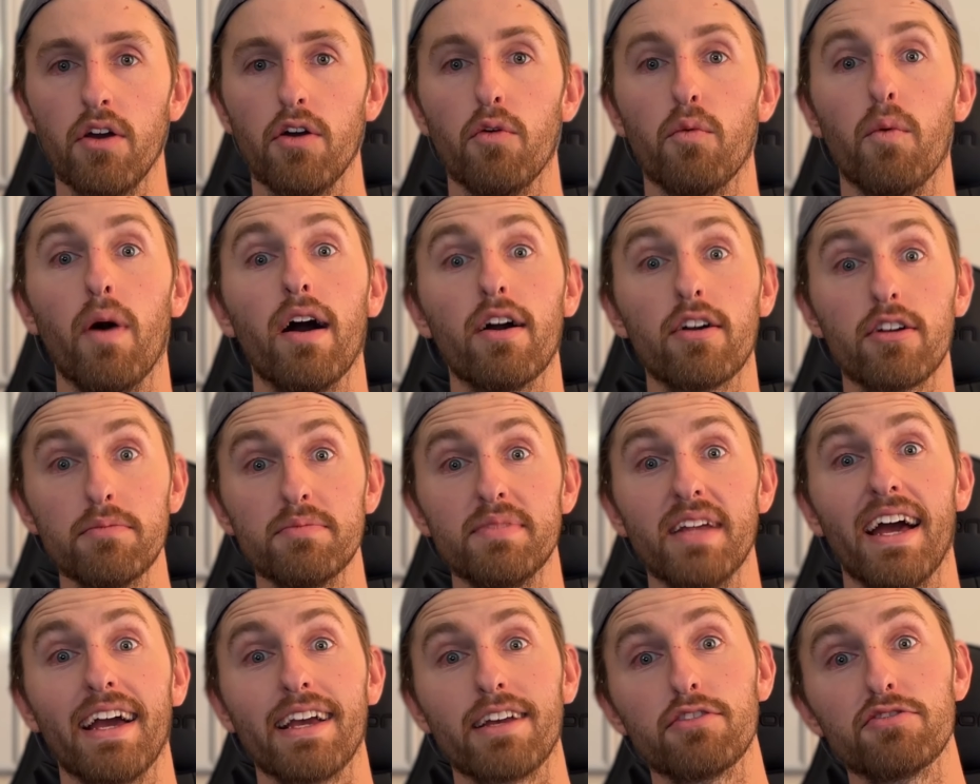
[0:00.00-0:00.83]
Welcome
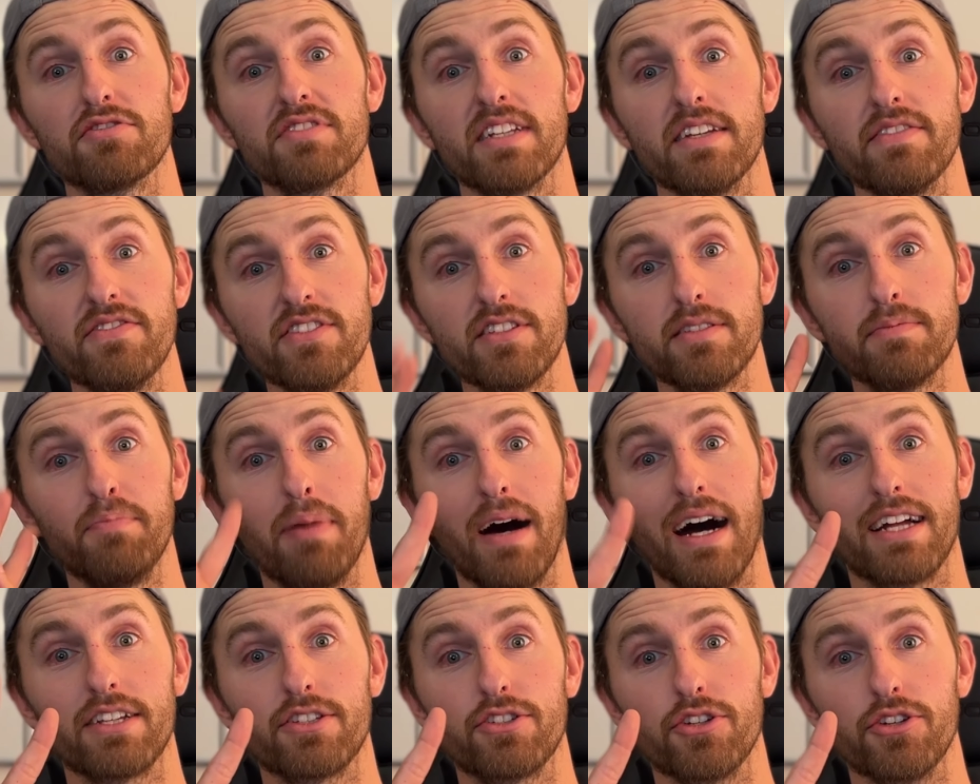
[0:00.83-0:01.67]
to ankle stiffness
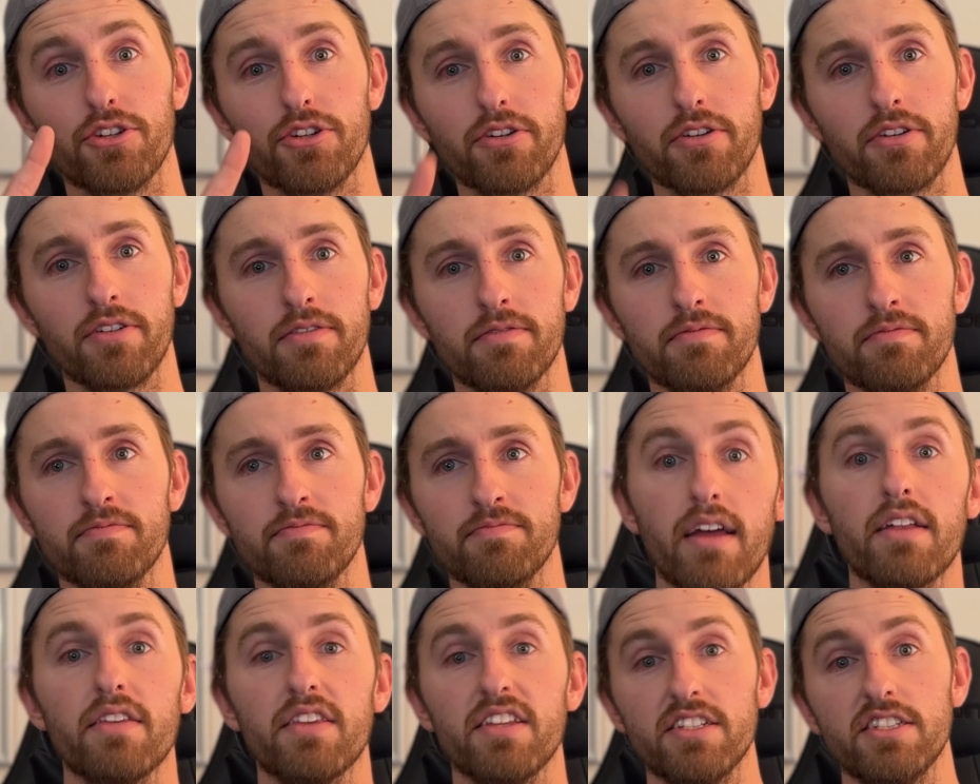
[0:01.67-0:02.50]
part 2.
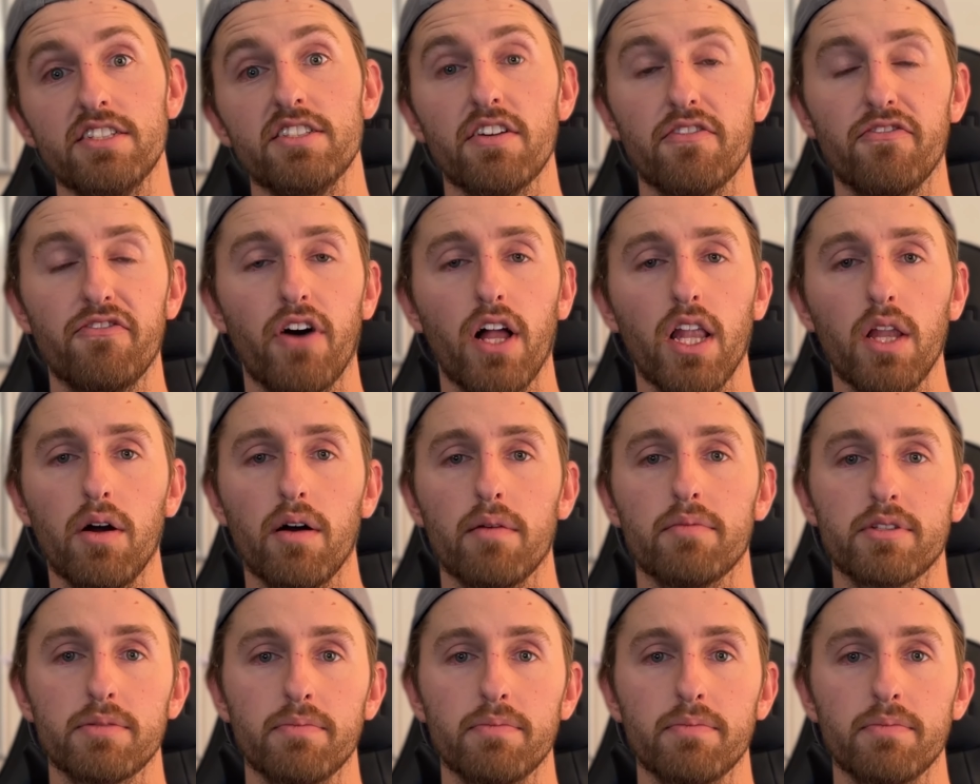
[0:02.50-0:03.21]
This is a follow-up